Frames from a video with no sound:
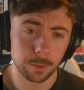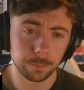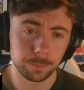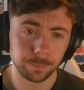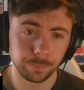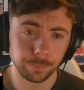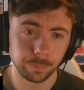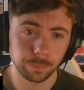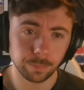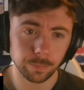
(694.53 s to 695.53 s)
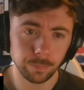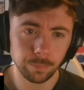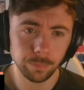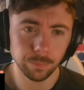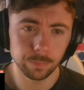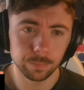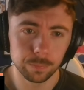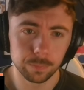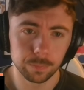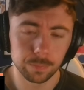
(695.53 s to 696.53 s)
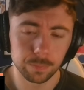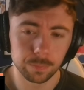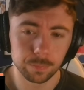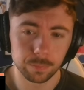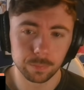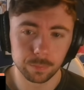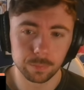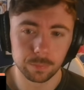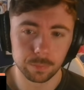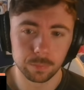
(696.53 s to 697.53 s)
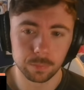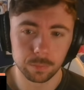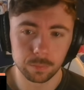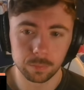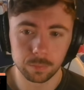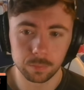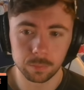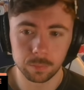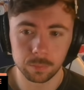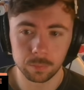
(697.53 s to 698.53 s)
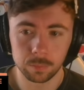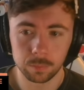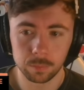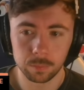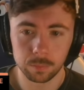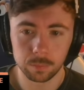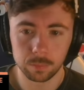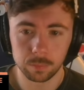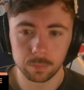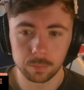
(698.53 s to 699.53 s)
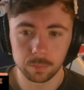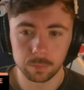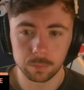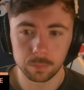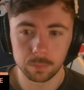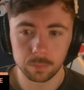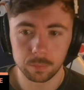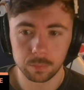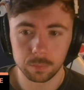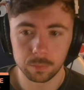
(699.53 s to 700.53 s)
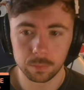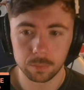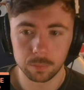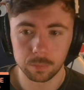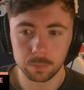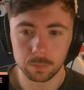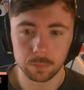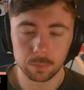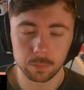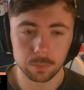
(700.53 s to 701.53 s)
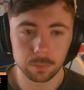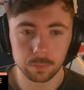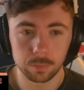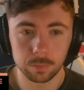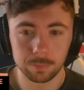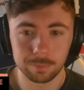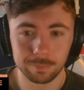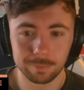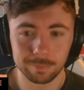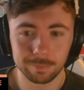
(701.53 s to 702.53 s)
(not speaking)